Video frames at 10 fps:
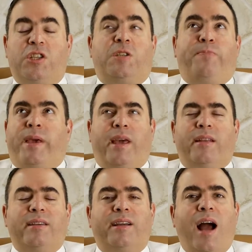to
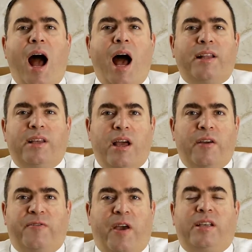speaking to God
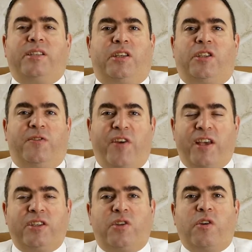face to
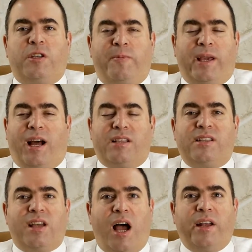face, so to speak,
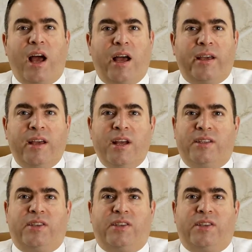on Sinai,